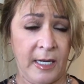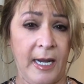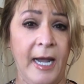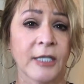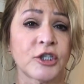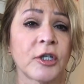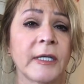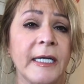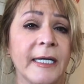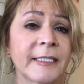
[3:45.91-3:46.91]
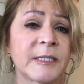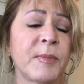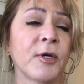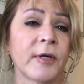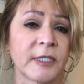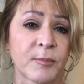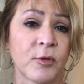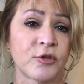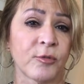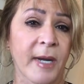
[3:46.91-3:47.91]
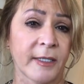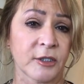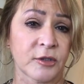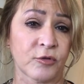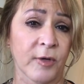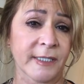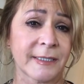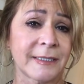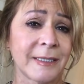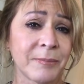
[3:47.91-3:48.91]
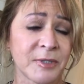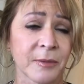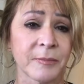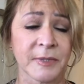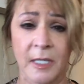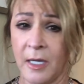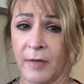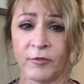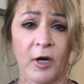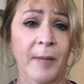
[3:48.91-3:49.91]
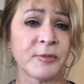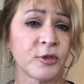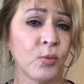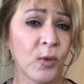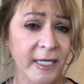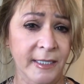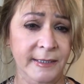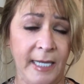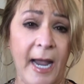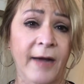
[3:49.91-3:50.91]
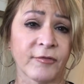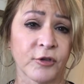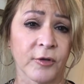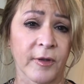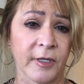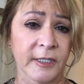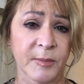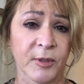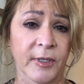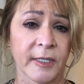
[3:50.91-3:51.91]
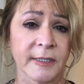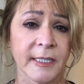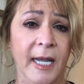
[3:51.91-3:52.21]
actually experience post-traumatic stress symptoms for up to weeks after the experience.